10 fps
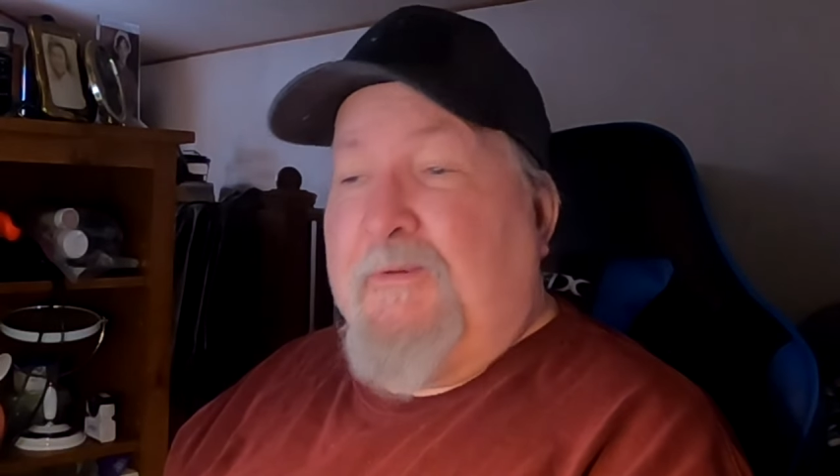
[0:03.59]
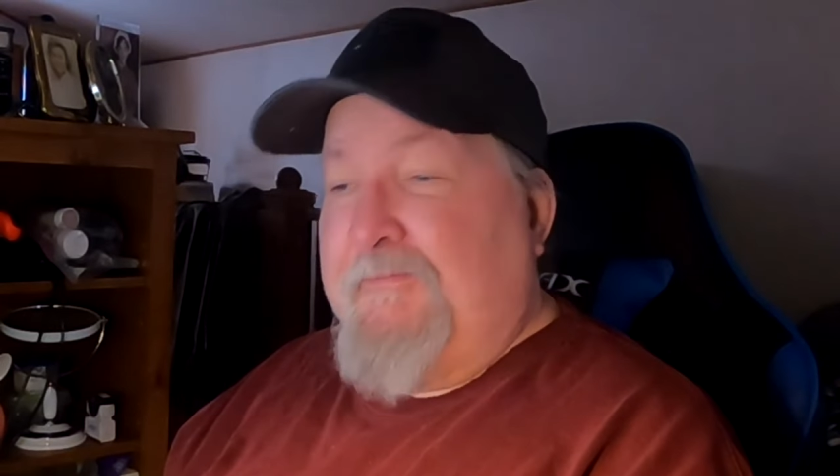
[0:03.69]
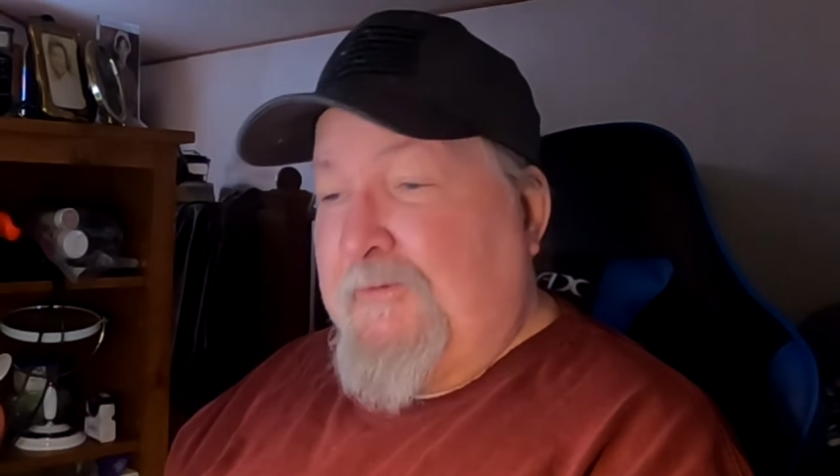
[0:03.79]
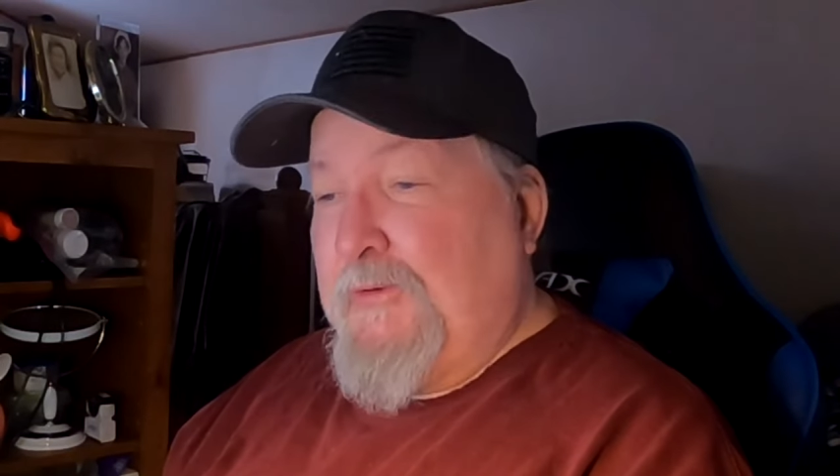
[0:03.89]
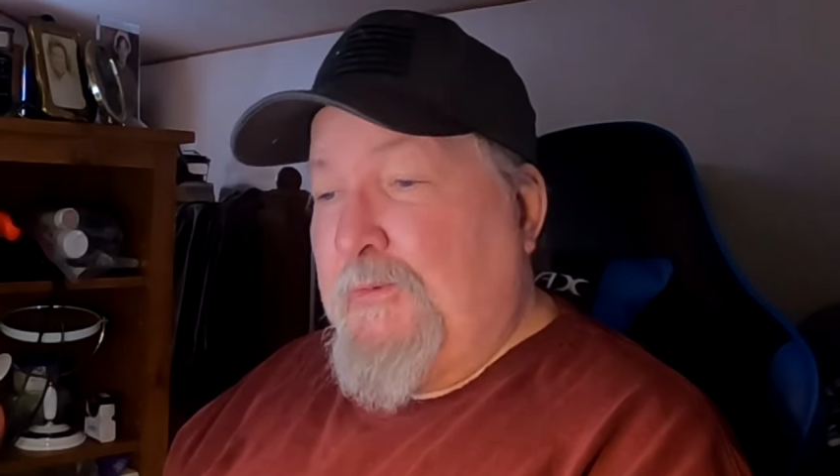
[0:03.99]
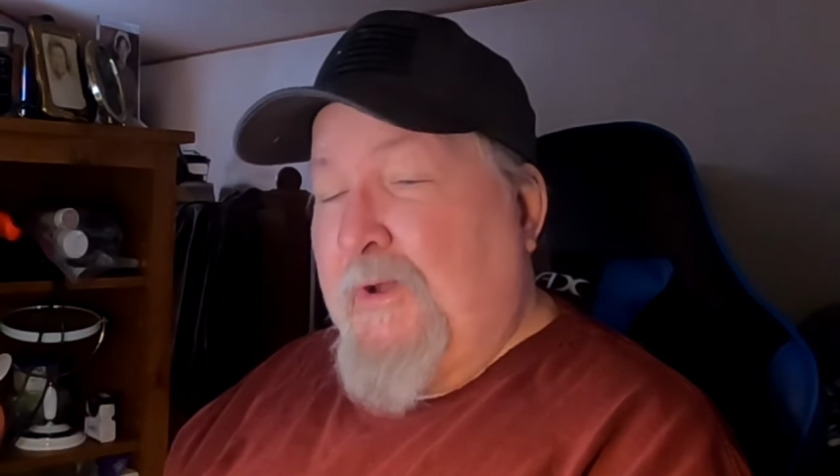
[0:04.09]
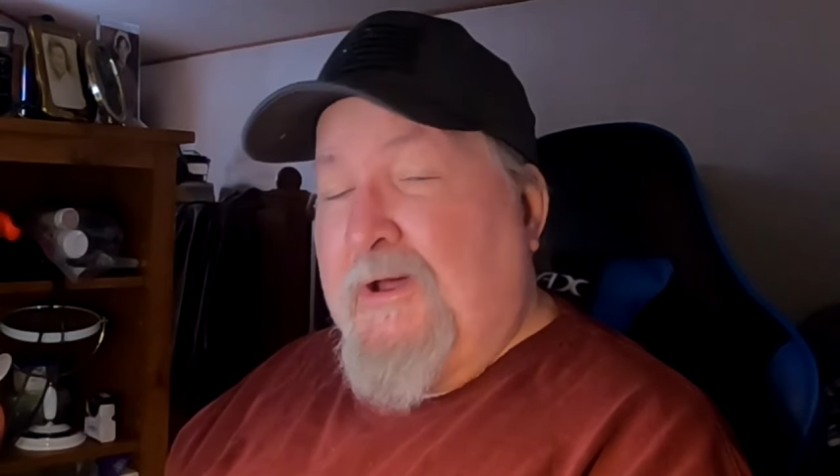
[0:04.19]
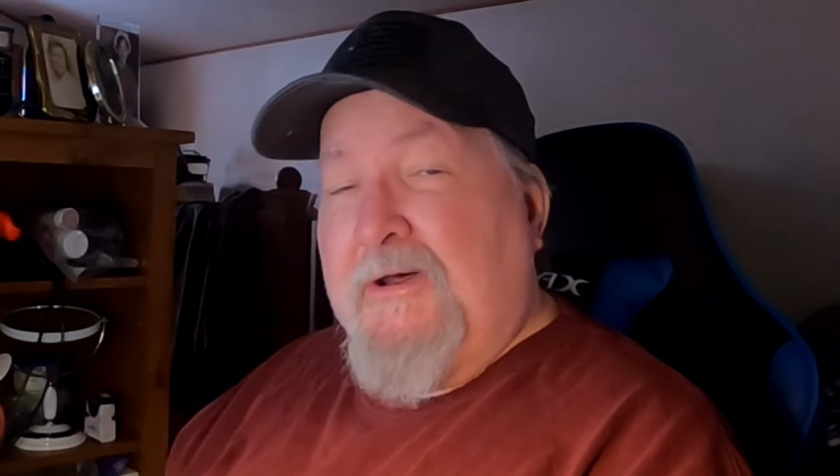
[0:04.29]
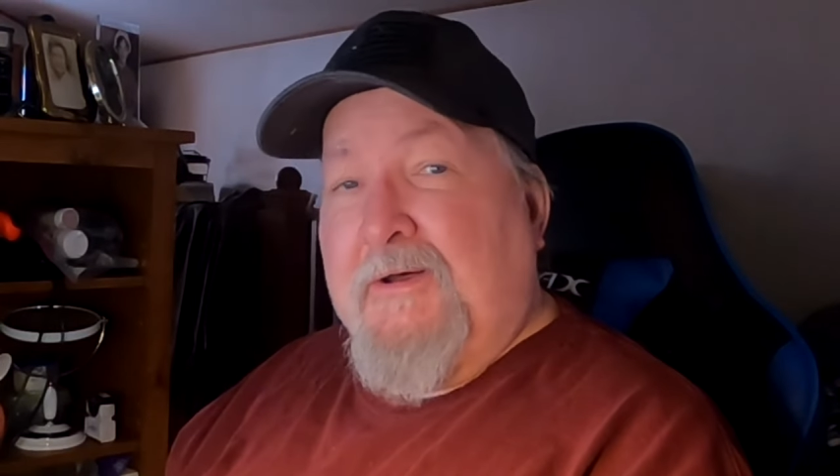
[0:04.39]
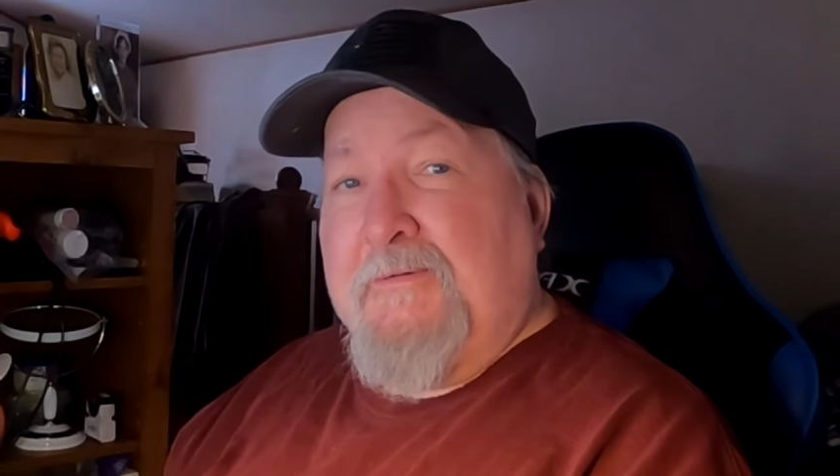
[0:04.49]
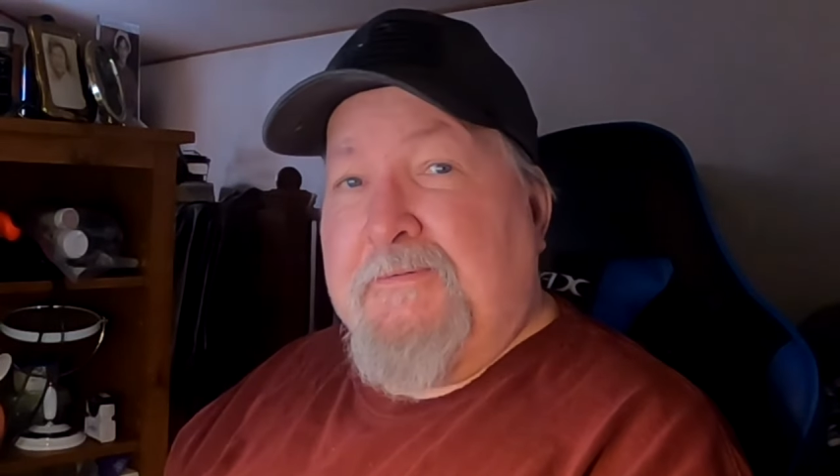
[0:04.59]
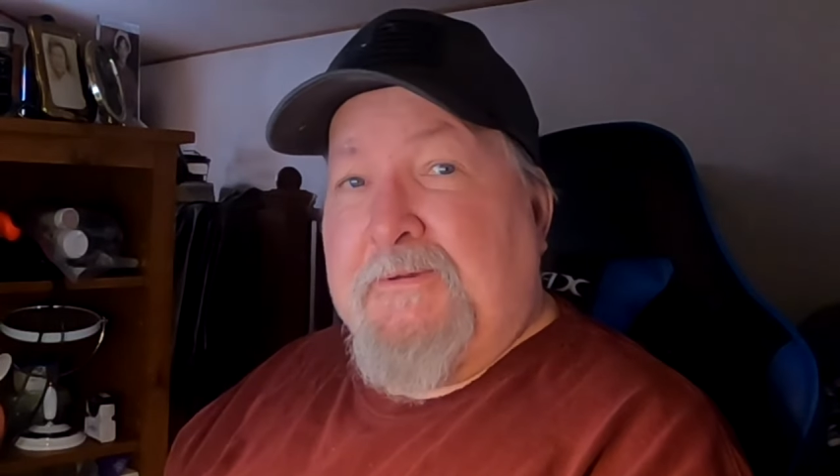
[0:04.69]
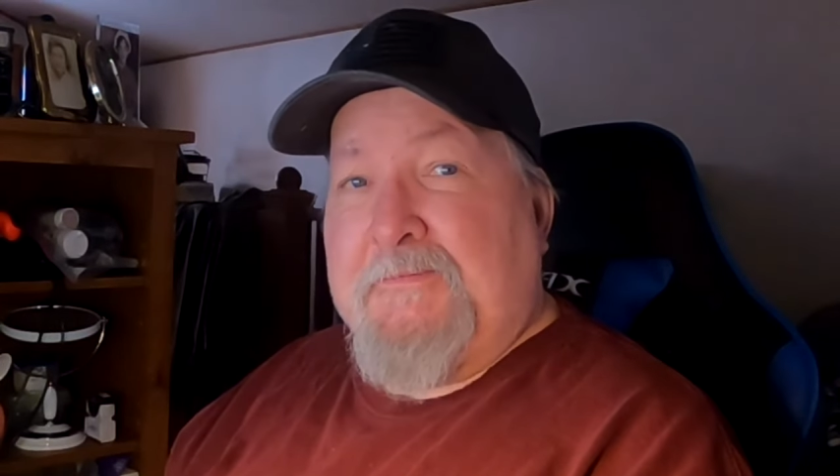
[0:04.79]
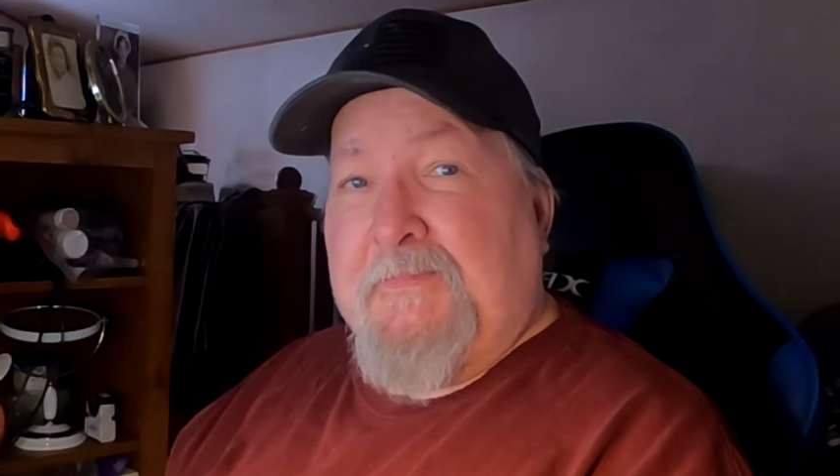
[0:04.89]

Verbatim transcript: uh, review of